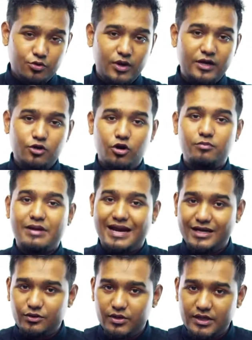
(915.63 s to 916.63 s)
and your brand
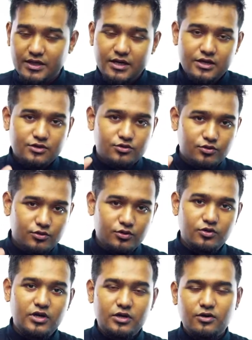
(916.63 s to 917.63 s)
unique. So you
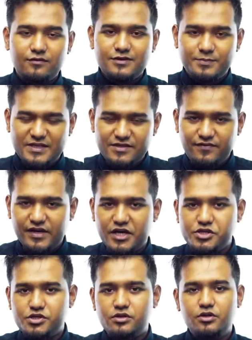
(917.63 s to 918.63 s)
need to have a
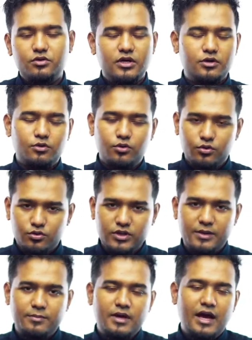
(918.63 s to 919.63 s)
specification. You need to go to
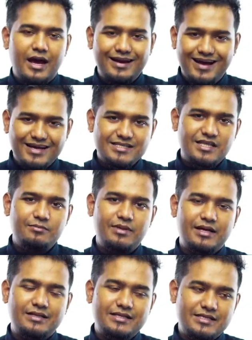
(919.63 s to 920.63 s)
them and ask them
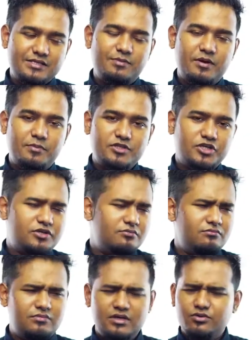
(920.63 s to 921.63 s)
like, this is my budget.
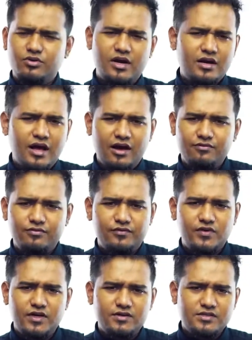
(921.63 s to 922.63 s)
You can have
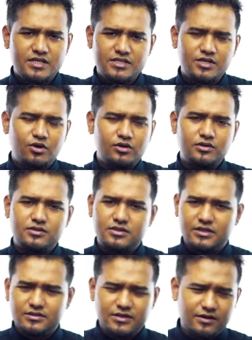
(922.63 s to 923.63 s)
$50,
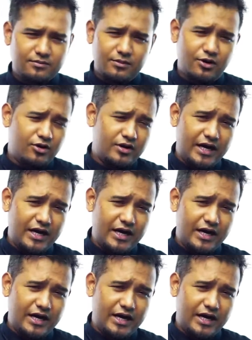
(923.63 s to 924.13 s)
$60 or